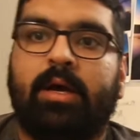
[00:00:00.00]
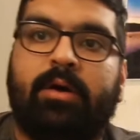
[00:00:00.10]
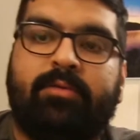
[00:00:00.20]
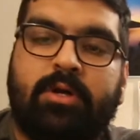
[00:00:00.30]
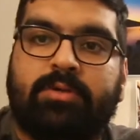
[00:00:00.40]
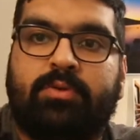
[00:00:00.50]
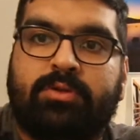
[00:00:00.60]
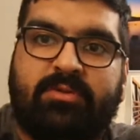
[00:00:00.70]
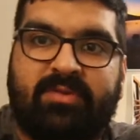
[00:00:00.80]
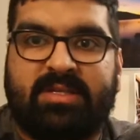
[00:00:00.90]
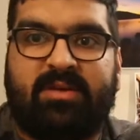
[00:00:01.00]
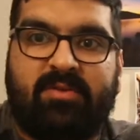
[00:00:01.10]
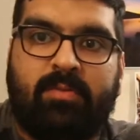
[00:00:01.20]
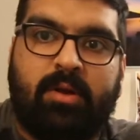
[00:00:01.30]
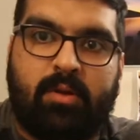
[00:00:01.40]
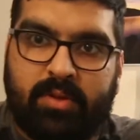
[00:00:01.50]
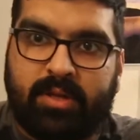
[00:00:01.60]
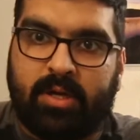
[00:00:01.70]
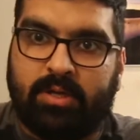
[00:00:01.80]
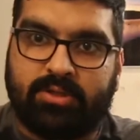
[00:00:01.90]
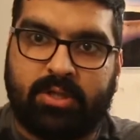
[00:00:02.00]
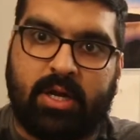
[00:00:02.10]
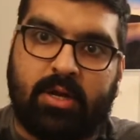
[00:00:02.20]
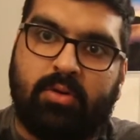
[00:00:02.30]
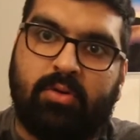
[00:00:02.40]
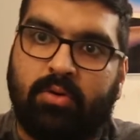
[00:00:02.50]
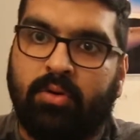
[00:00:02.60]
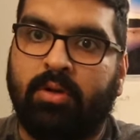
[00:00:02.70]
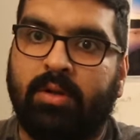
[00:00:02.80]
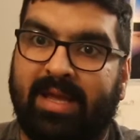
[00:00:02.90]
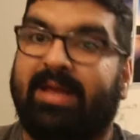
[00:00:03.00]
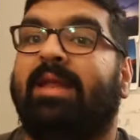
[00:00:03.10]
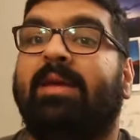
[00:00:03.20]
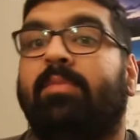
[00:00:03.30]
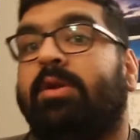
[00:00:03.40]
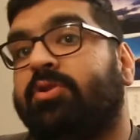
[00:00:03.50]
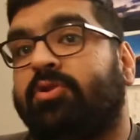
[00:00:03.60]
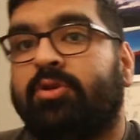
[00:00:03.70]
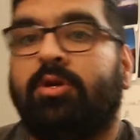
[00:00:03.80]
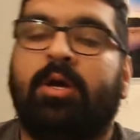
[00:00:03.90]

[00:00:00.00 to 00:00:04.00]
Of course, most of us are familiar with Chicago like deep dish